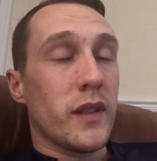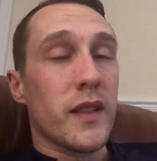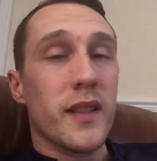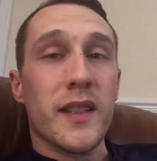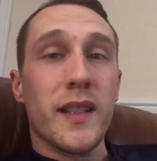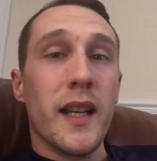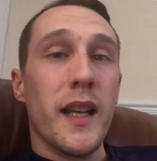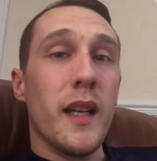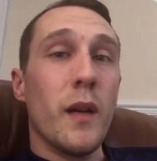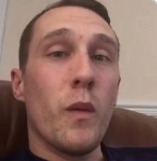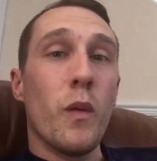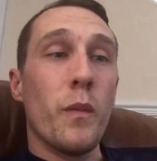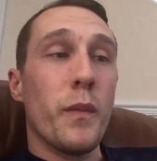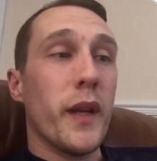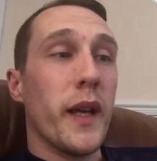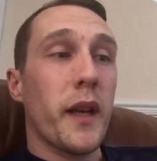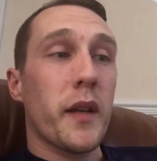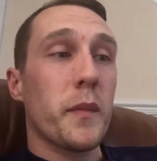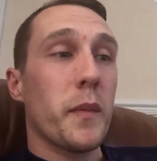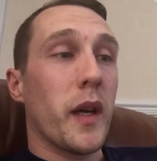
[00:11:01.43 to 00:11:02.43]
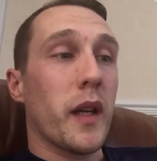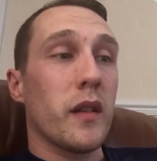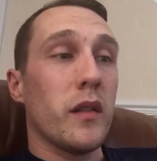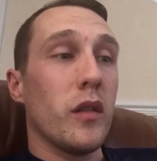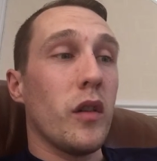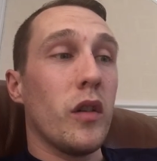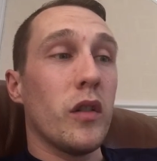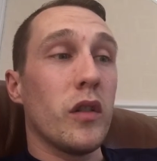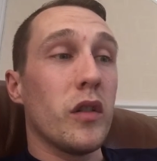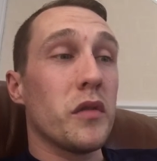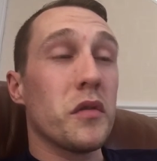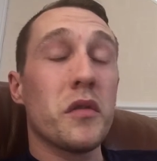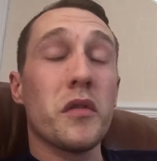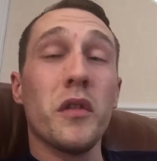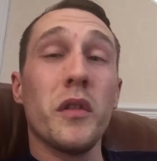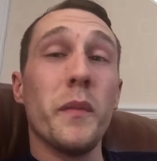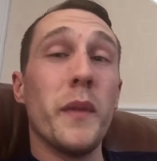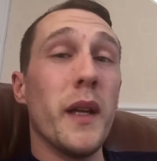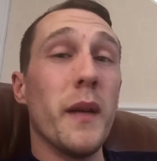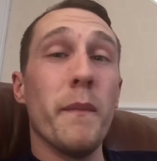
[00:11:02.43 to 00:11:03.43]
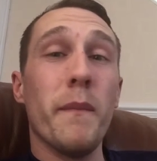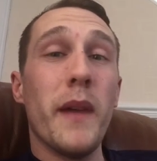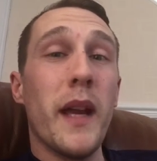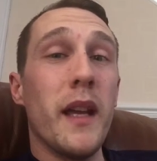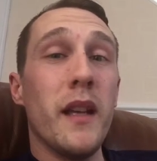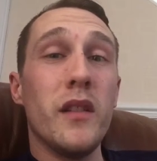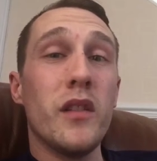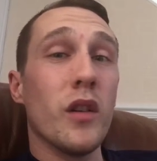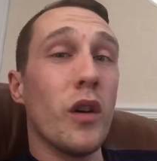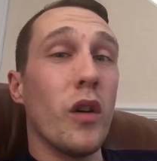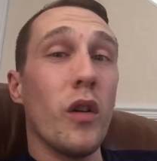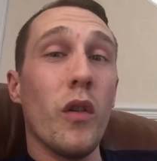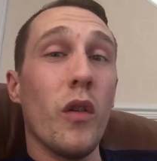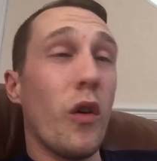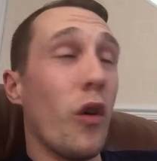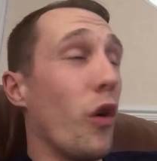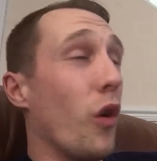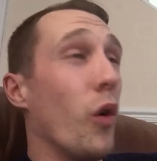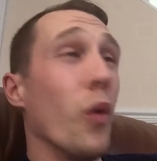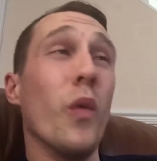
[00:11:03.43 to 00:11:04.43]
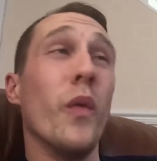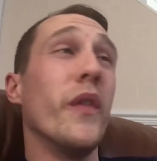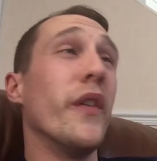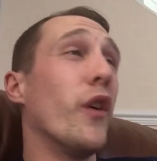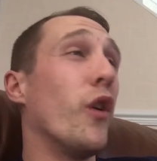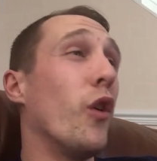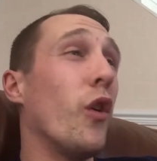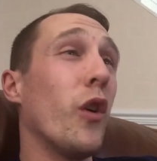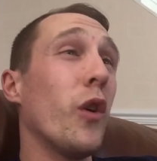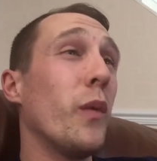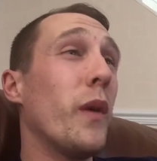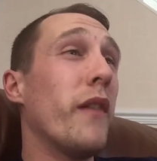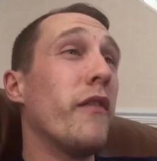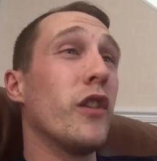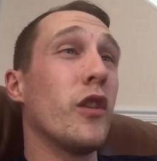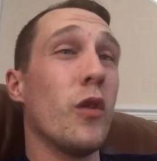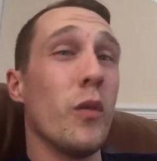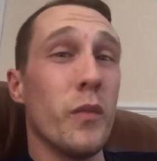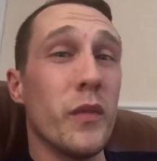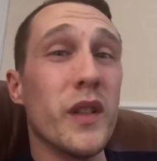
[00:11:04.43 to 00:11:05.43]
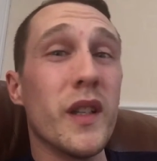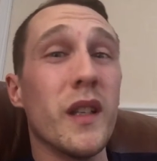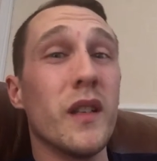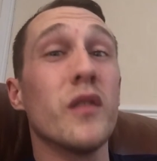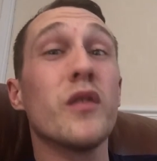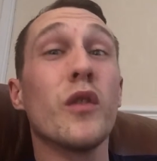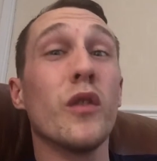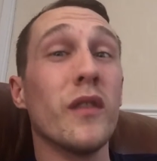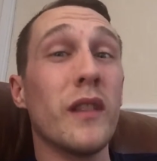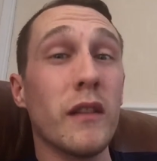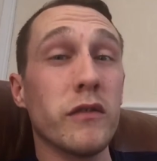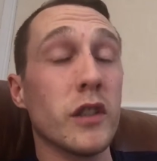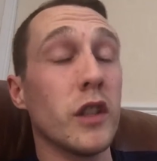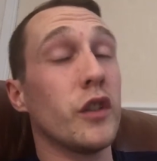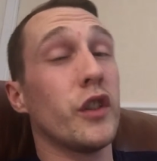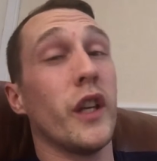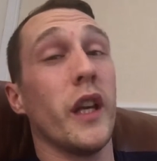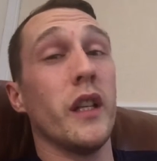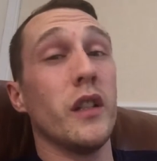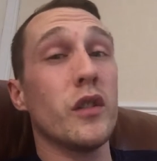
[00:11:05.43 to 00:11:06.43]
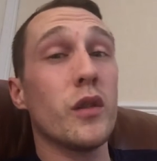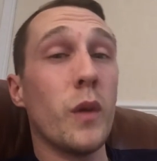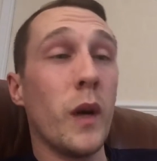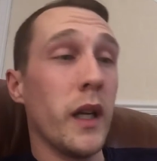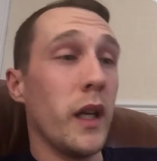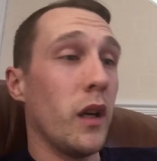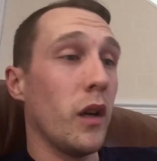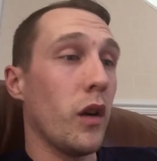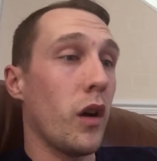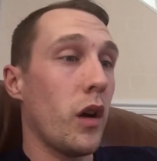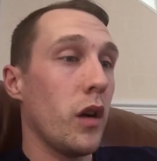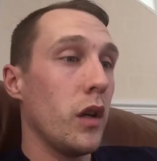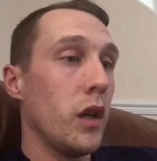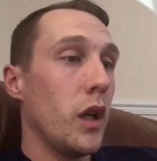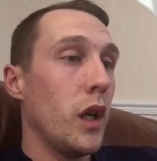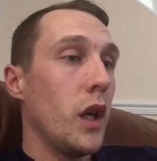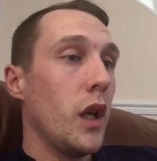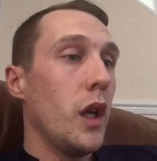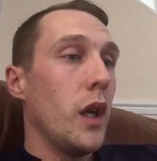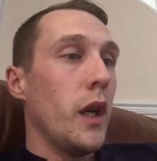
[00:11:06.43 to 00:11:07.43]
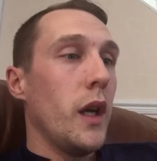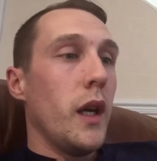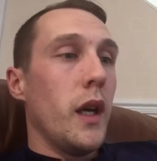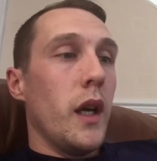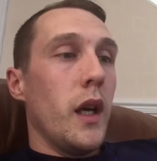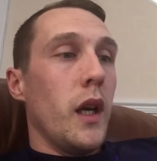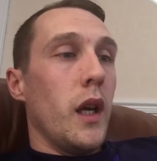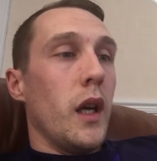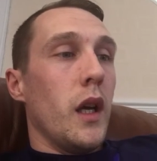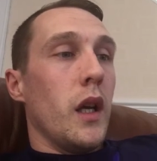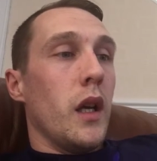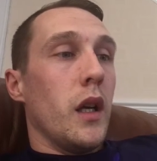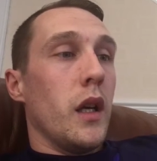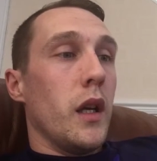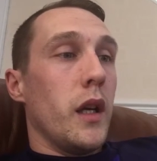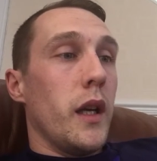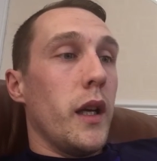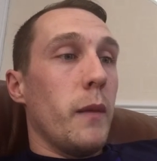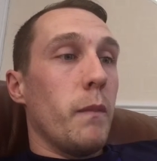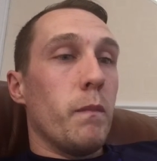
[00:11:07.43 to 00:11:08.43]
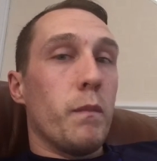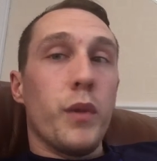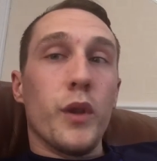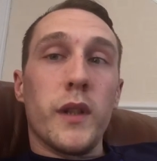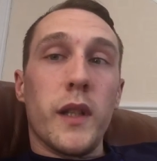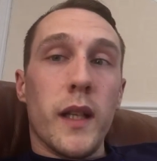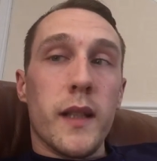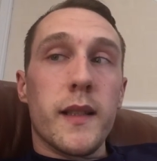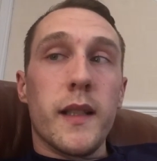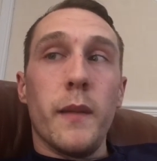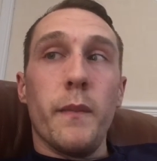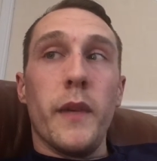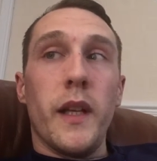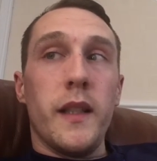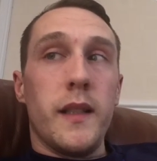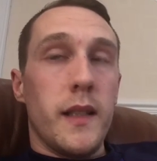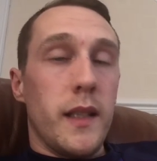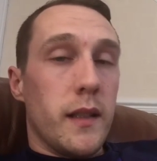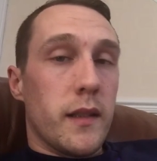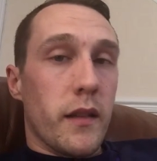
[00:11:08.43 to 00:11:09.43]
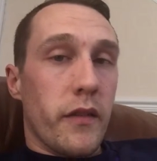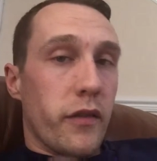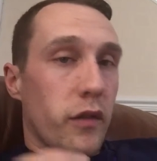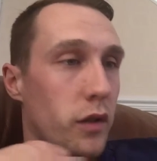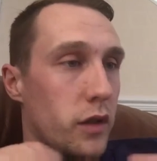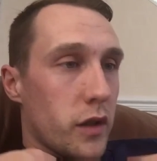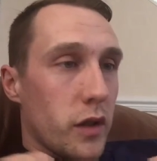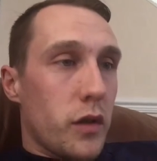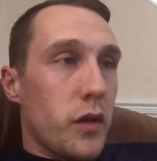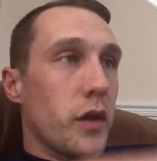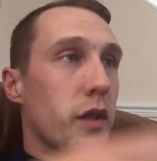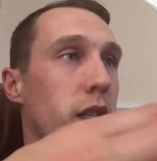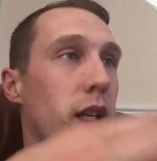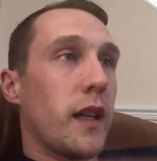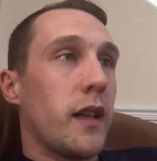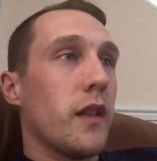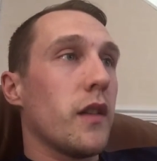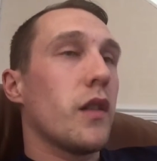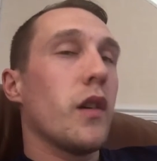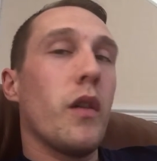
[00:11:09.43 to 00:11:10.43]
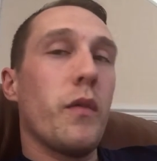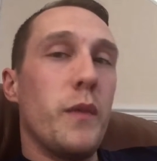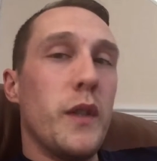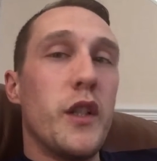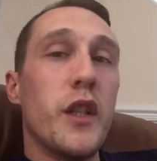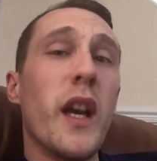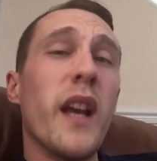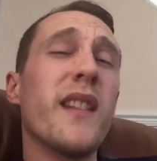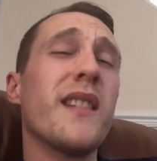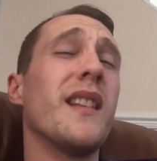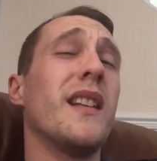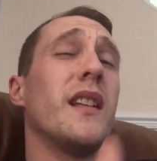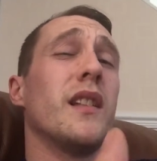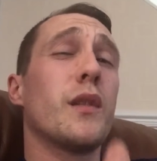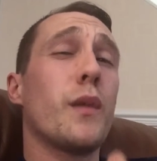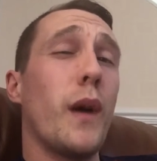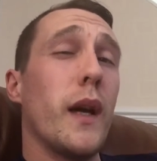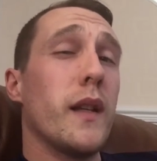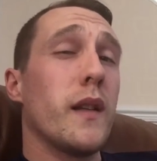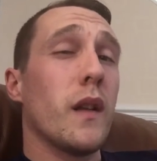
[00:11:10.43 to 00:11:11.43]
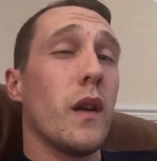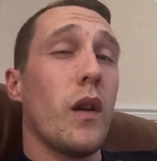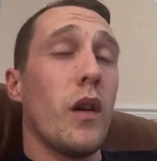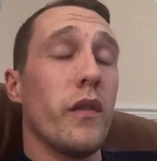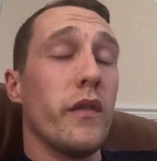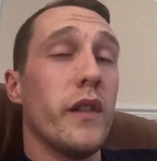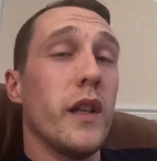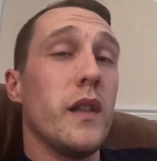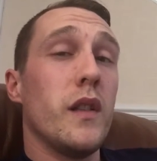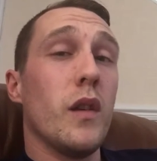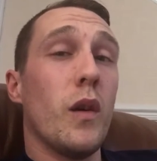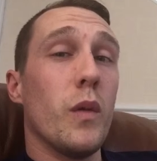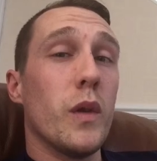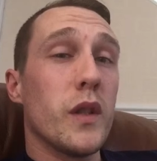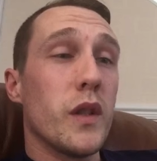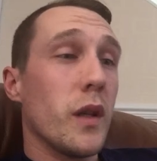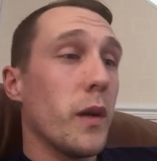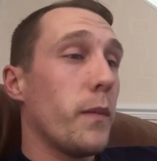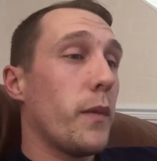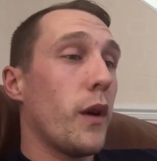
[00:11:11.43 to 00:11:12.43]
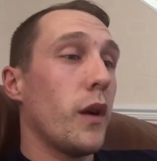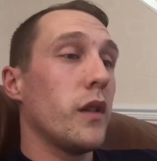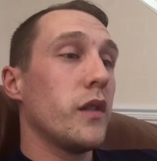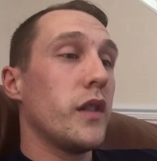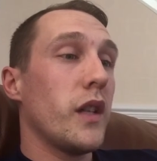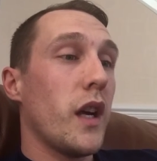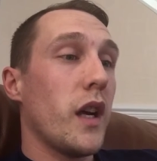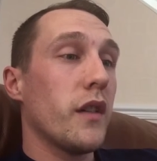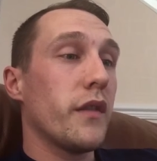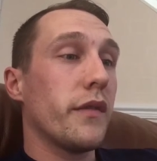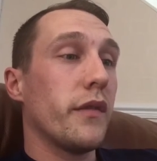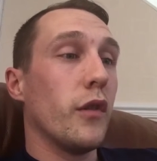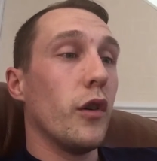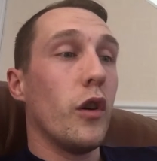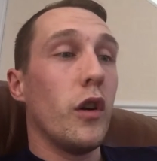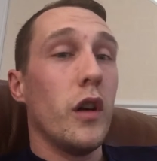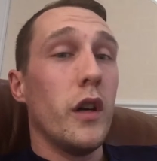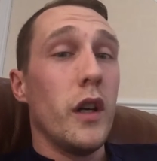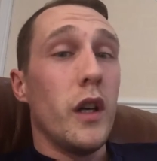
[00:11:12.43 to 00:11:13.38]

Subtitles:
I say, I won't be expecting nothing, because it's going to be a major overhaul. Whoever comes in is going to have to change quite a lot. But that's it, mateys. I thought I'd just get this off my chest. It is quite a long video, which I apologise for,